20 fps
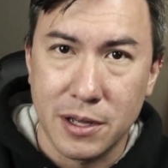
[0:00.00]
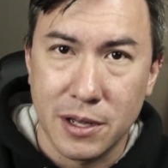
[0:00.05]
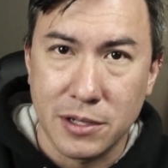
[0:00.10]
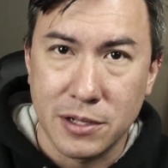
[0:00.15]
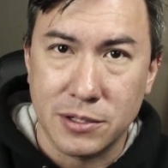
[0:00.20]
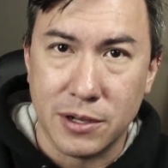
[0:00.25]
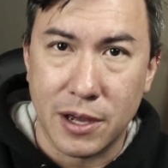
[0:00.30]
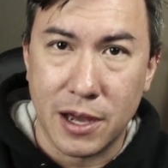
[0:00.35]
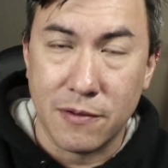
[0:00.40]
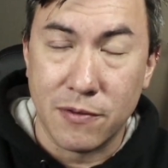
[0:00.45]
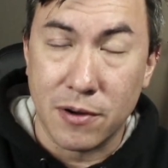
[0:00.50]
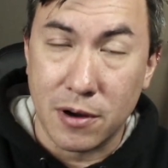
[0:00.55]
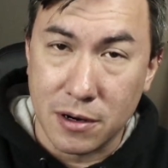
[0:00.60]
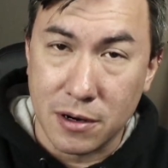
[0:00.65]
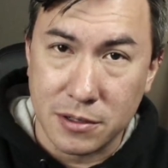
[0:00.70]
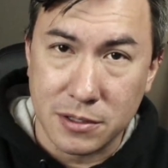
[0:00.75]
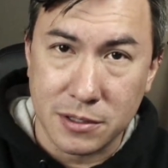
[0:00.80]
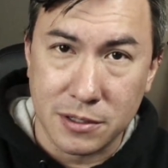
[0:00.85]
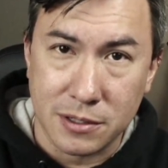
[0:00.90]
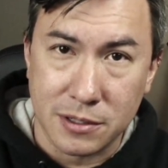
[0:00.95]
to have our
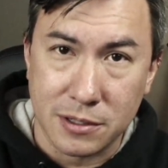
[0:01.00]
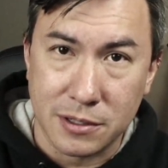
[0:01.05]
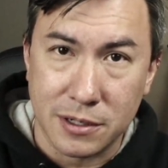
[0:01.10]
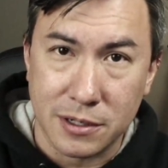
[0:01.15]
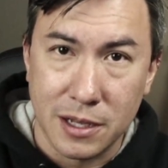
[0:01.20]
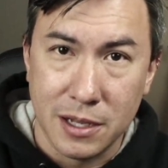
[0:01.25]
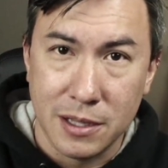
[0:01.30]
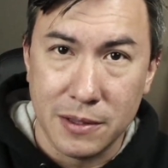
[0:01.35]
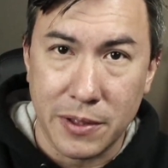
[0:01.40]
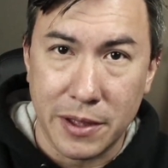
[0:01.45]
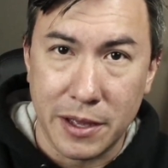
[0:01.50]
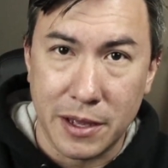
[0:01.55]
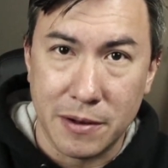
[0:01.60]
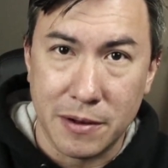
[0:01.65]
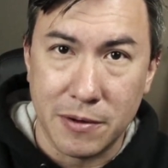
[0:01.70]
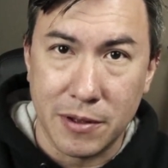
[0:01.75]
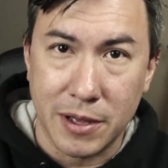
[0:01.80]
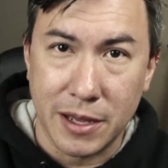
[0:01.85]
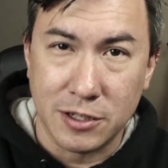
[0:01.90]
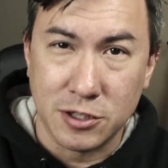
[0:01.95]
turn
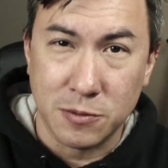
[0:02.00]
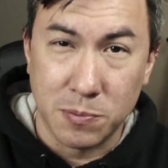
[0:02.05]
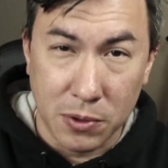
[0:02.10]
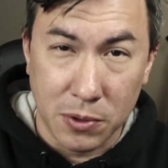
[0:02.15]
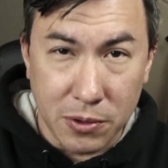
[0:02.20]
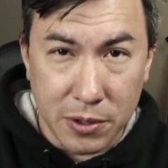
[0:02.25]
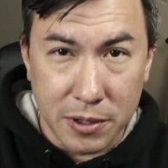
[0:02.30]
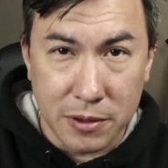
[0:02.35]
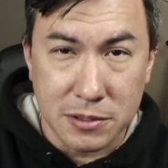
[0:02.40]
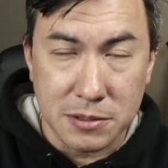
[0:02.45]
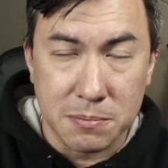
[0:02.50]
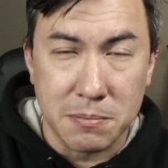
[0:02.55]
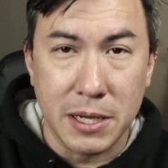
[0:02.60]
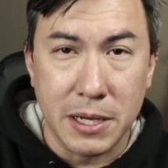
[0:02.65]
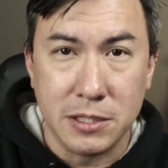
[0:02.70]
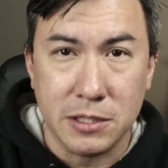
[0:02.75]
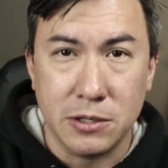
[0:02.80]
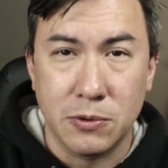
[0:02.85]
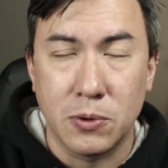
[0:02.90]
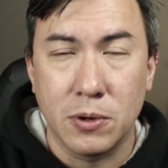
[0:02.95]
in exploring this
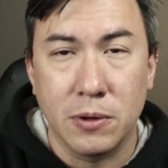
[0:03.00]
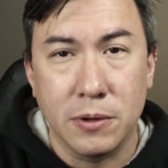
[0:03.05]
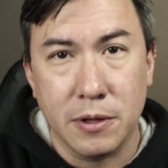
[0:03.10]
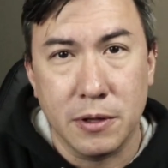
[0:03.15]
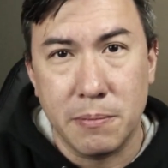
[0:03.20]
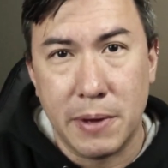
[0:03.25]
amazing world that